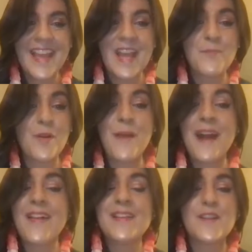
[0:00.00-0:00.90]
And per
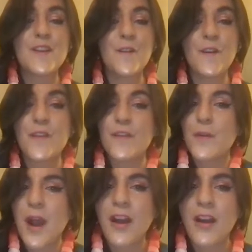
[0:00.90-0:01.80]
mile I took further
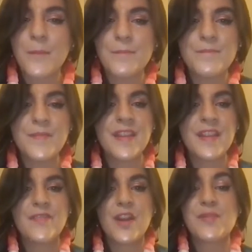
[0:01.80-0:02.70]
from harm,
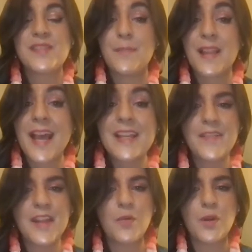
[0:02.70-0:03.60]
there was a planet
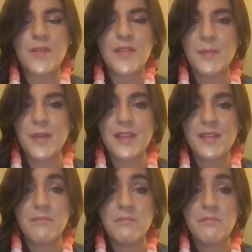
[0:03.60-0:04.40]
that awoke within me.